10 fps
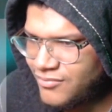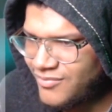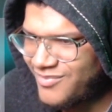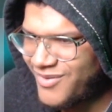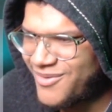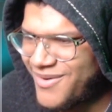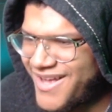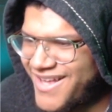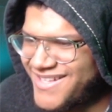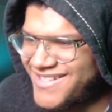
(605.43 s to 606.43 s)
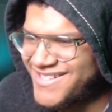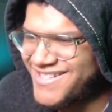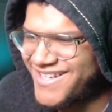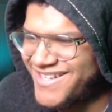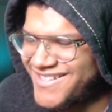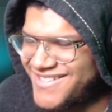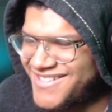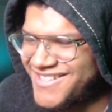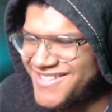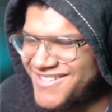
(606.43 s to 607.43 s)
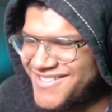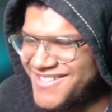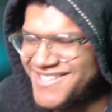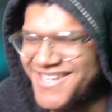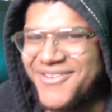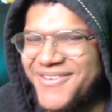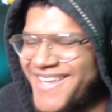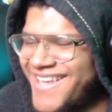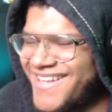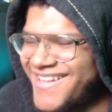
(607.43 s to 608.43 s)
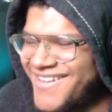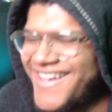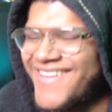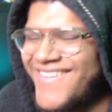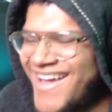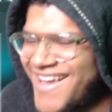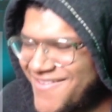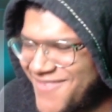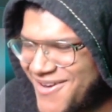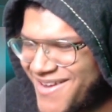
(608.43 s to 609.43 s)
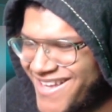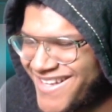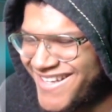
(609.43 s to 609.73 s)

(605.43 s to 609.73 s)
But why is this nigga's cheek cheeks out on the cake though? Like, why I gotta be all that?